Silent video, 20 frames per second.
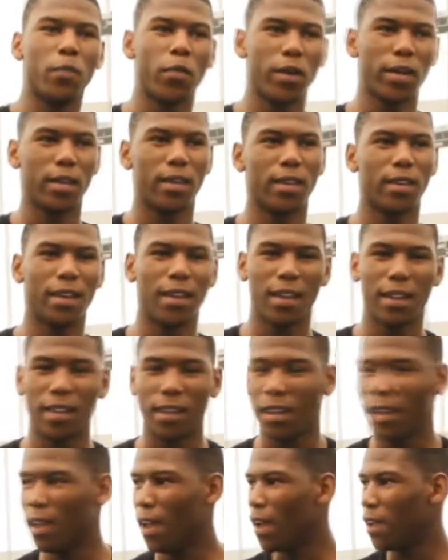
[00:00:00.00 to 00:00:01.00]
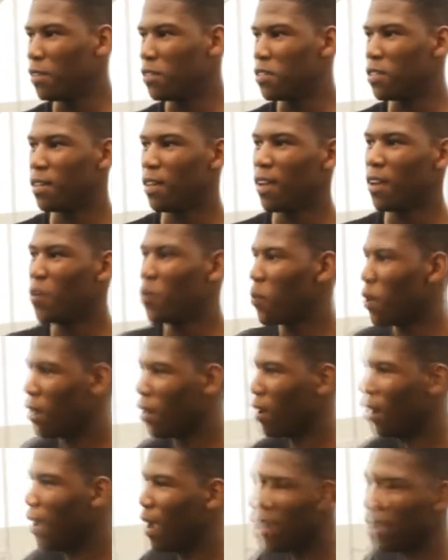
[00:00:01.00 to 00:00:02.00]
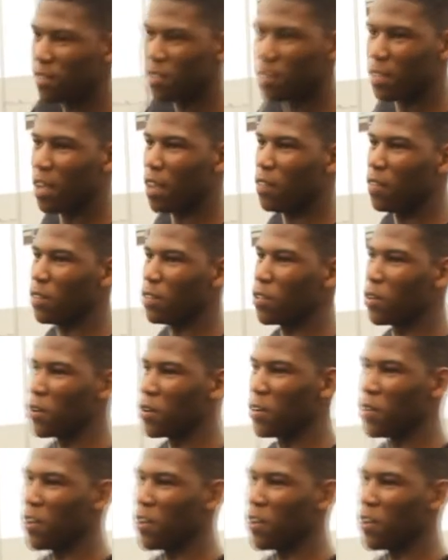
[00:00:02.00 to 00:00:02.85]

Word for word: boy King Kenny here and today we are at the Soccer